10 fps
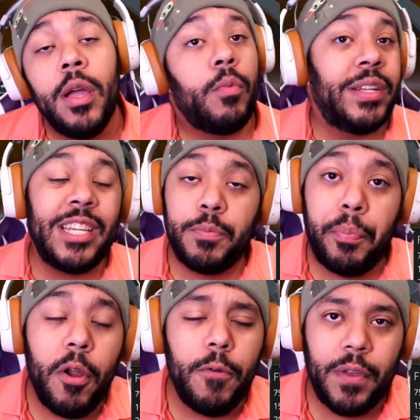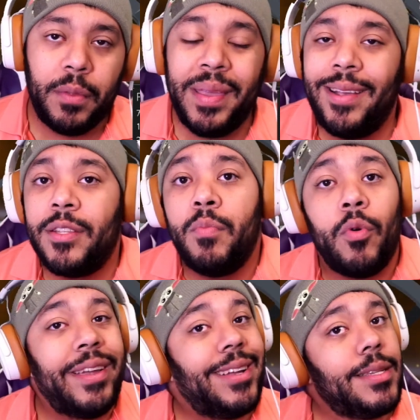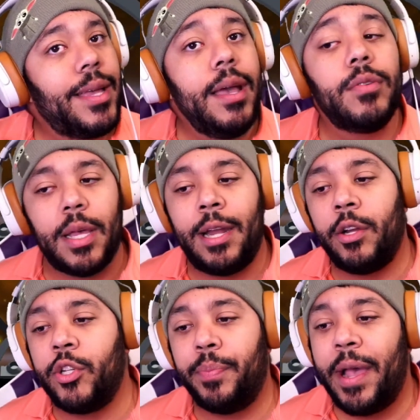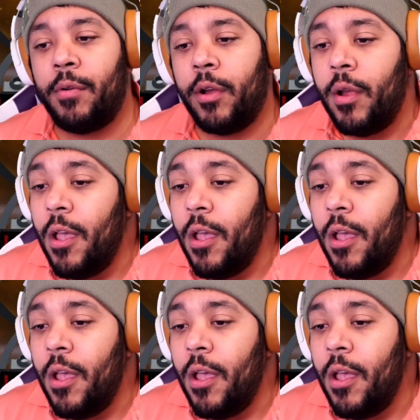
which is perfect because Morigesh scales on energy power.